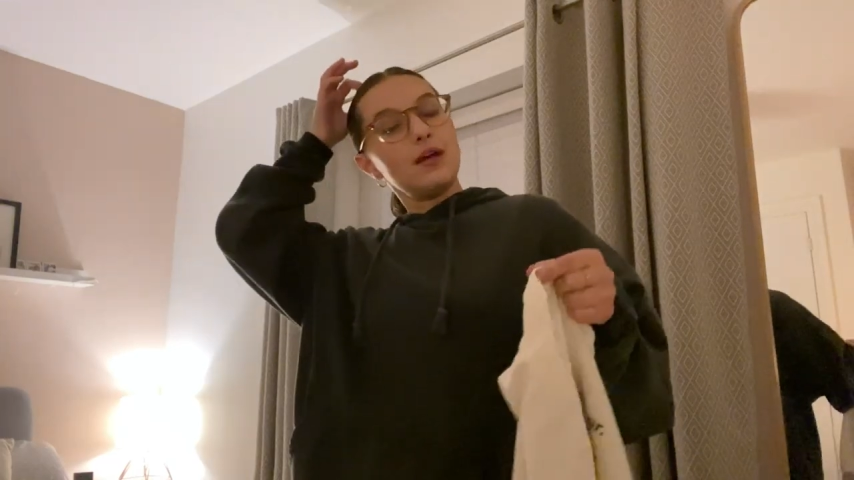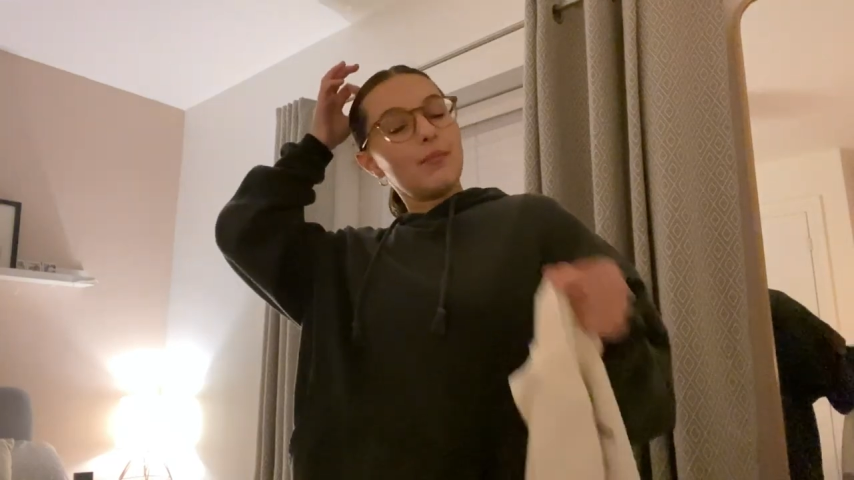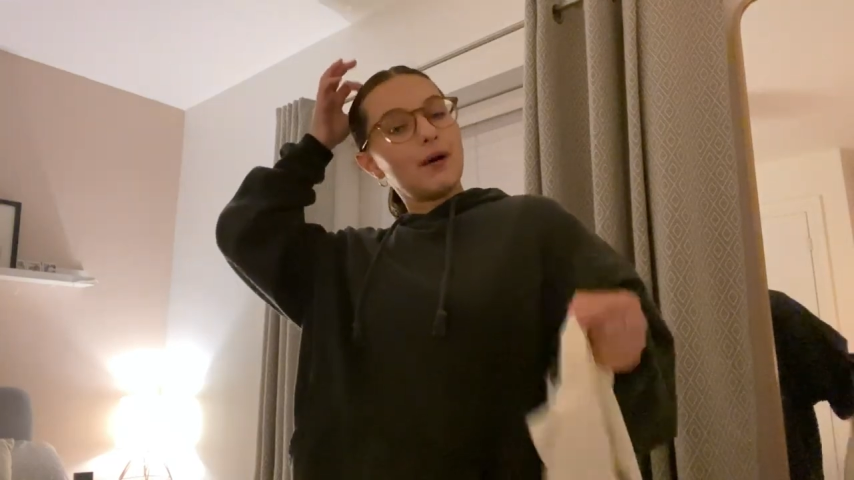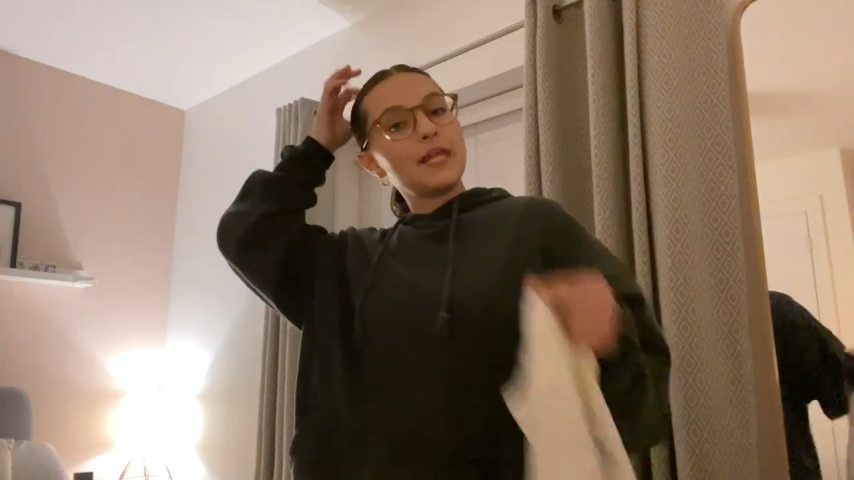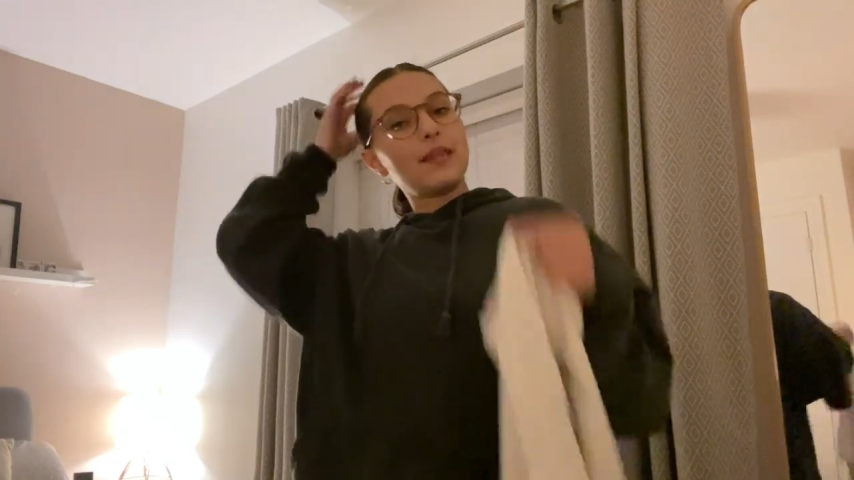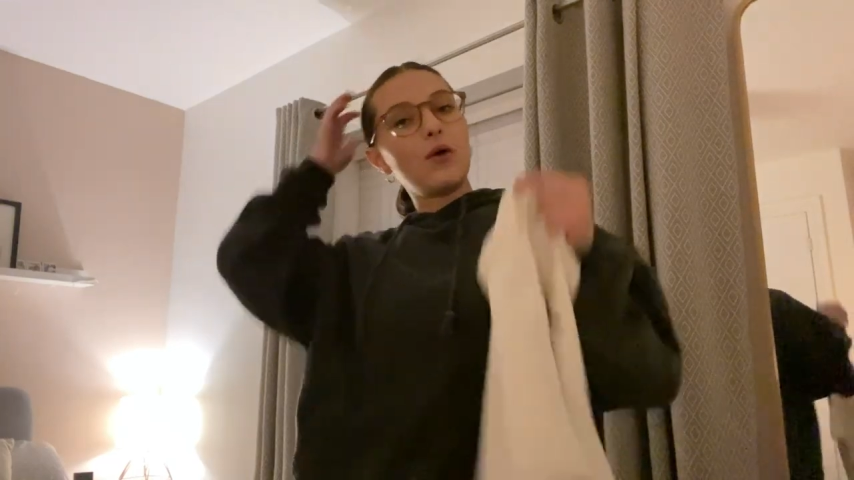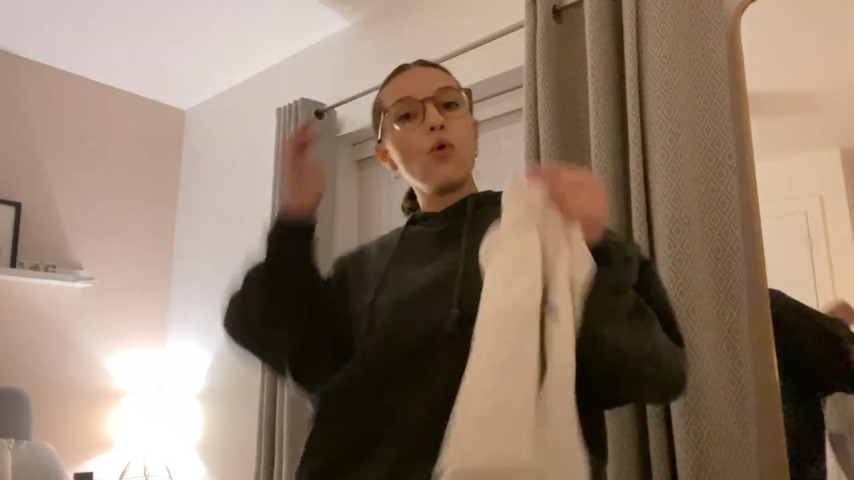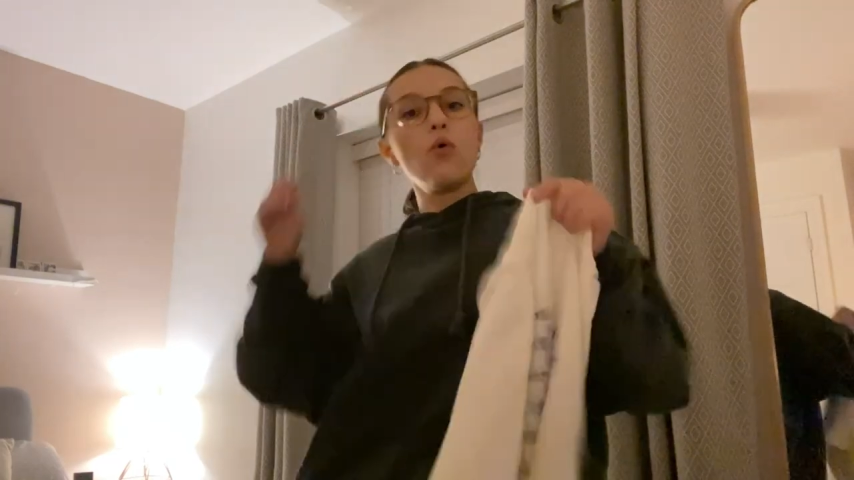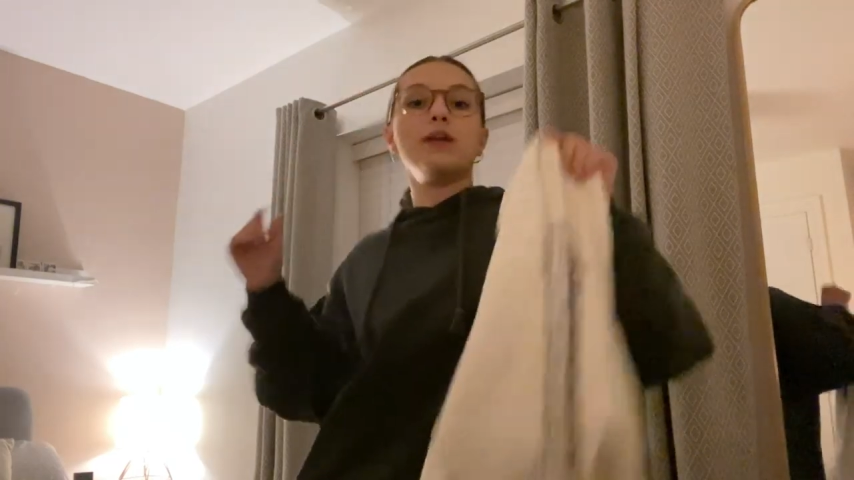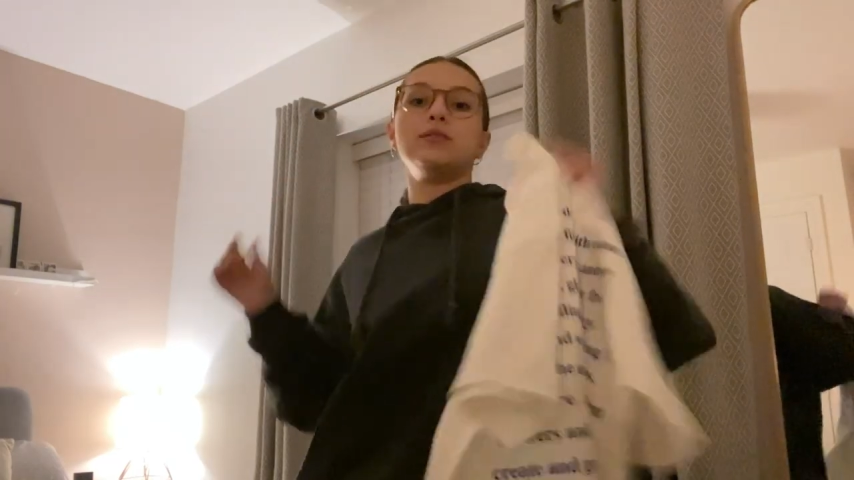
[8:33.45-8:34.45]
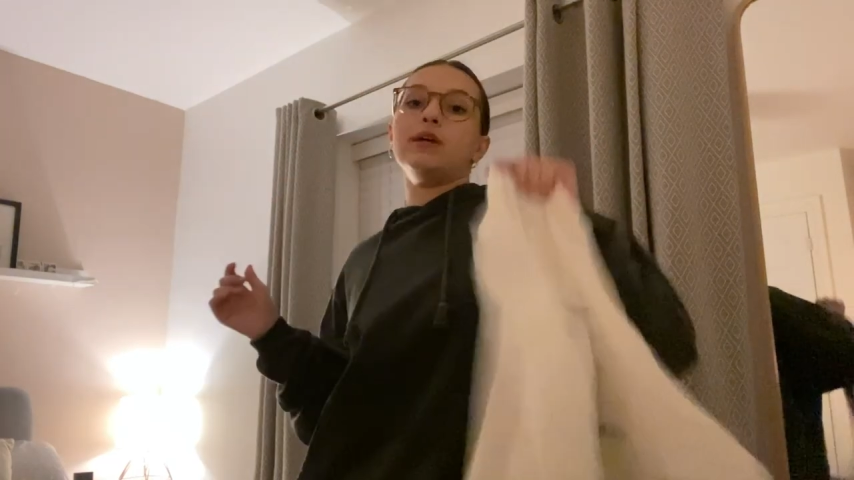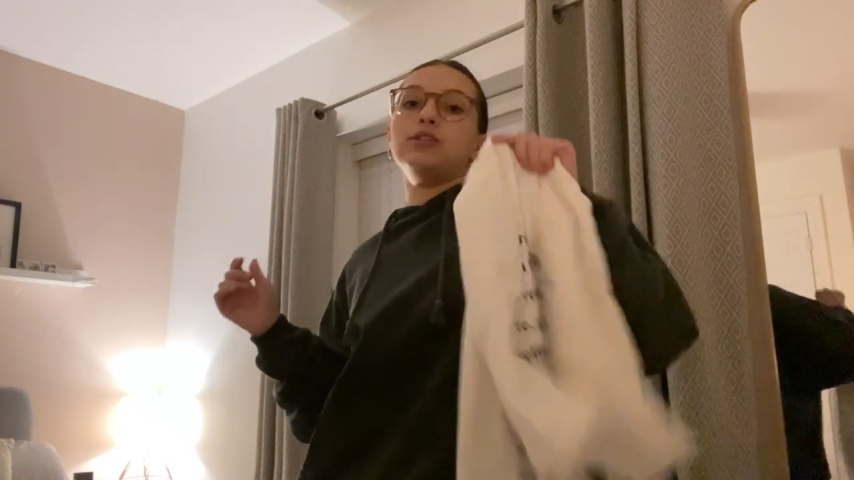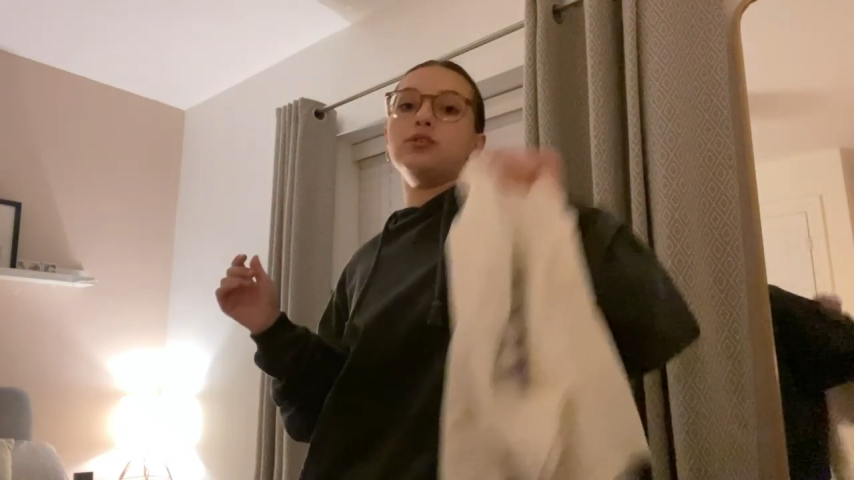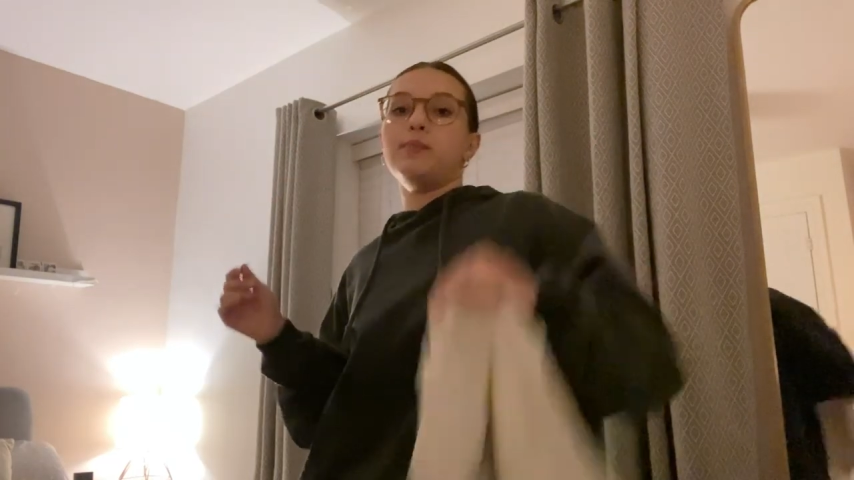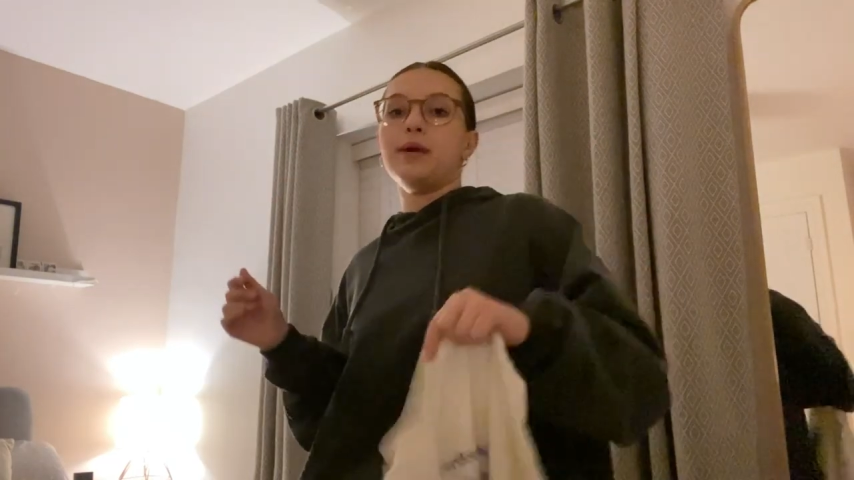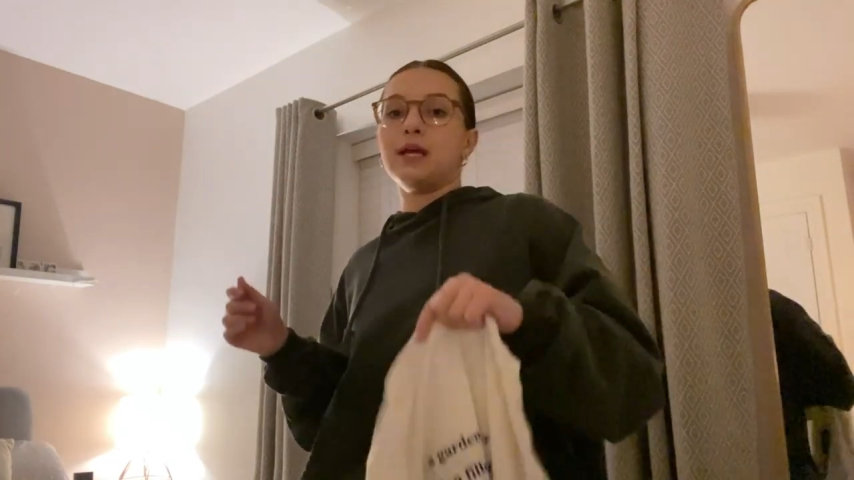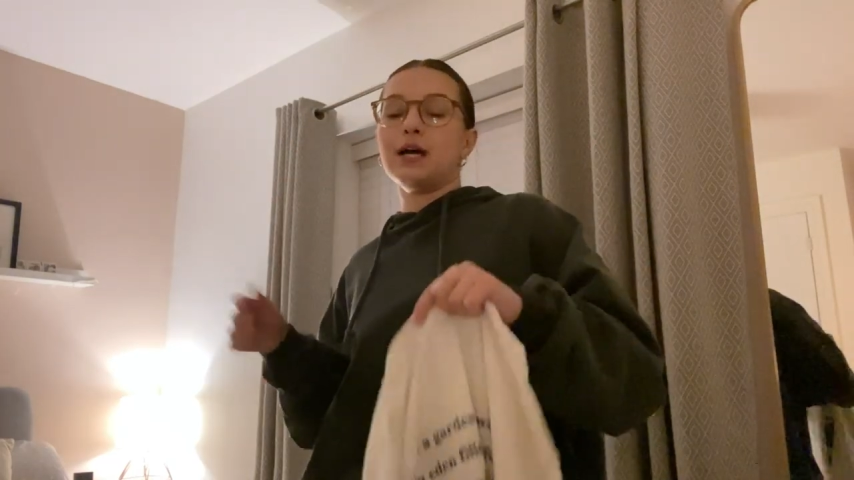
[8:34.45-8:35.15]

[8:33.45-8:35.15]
but then they're always way too big